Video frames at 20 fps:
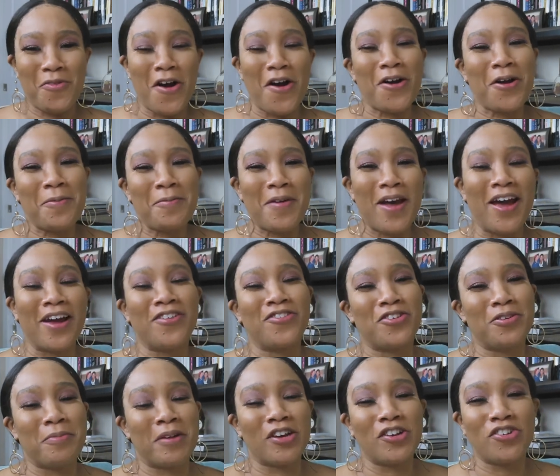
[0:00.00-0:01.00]
Welcome back
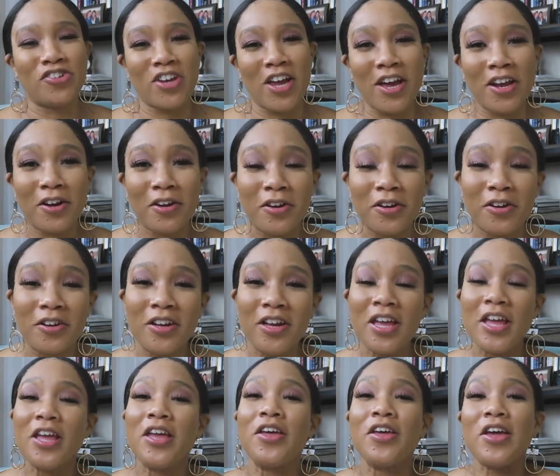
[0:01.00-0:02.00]
to my channel.
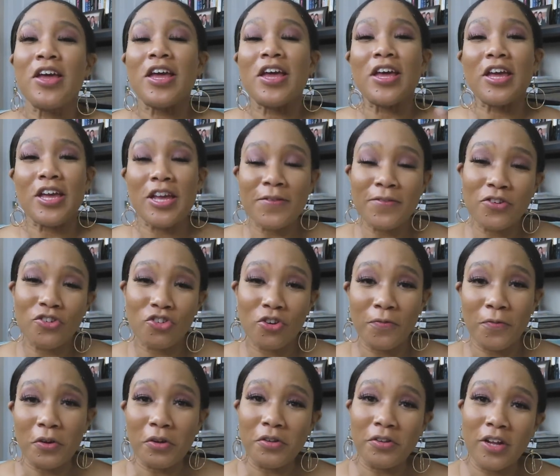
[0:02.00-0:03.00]
If this is
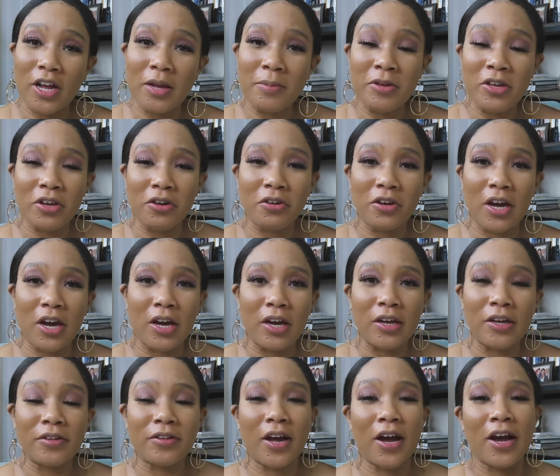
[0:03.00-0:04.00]
your first time here, guys,